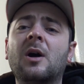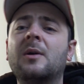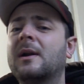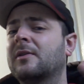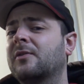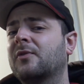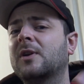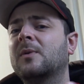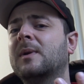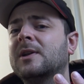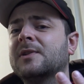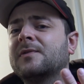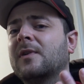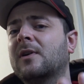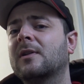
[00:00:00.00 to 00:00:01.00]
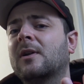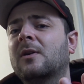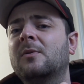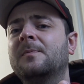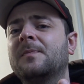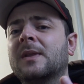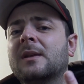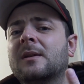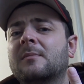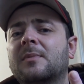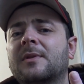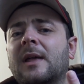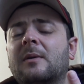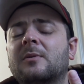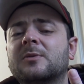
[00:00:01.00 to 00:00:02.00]
I only had 3 weeks furlough,
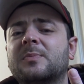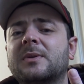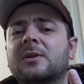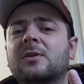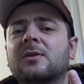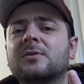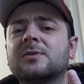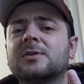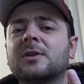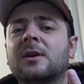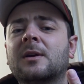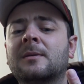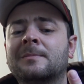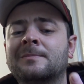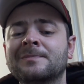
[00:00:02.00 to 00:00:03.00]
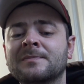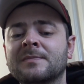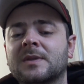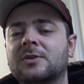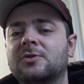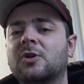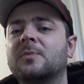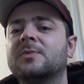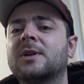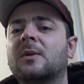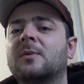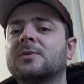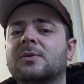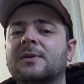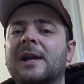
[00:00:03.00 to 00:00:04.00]
but that was because the jobs I
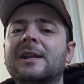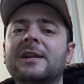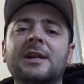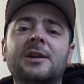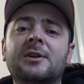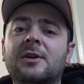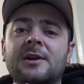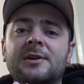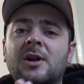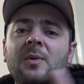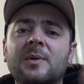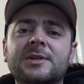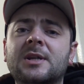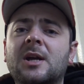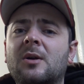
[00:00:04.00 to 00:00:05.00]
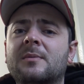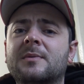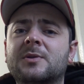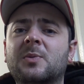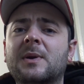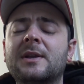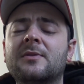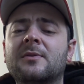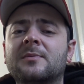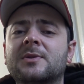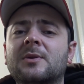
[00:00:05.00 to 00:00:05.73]
was on ended and I had nowhere to go in between them,